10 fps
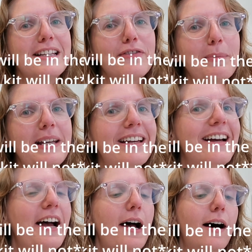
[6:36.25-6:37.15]
It's for me.
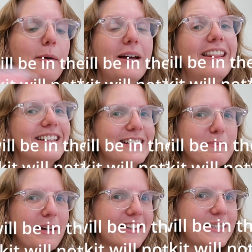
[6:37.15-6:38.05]
This
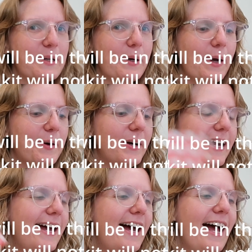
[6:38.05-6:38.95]
is month 0,
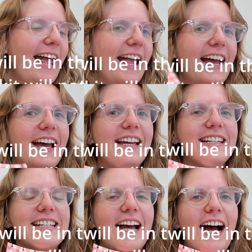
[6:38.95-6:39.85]

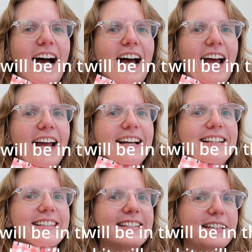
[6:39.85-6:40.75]
and I
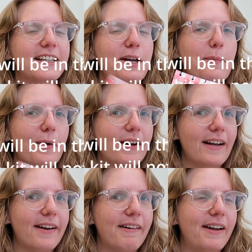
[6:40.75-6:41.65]
still am
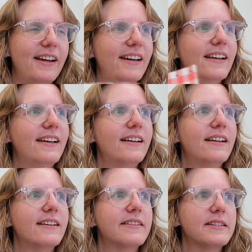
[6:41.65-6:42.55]
working on
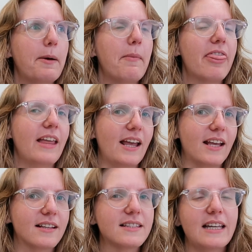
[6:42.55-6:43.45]
some
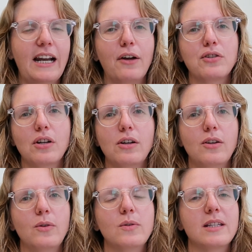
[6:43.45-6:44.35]
things, and I'll show
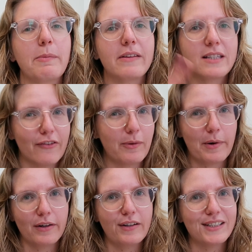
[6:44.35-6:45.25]
you some of the stuff from
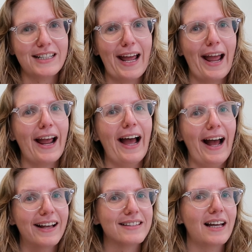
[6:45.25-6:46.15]
earlier today
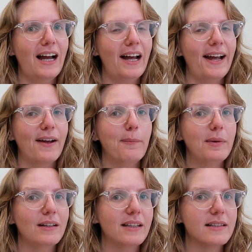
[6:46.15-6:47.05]
as I
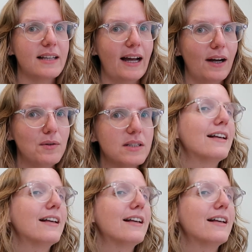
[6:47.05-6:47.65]
built this out.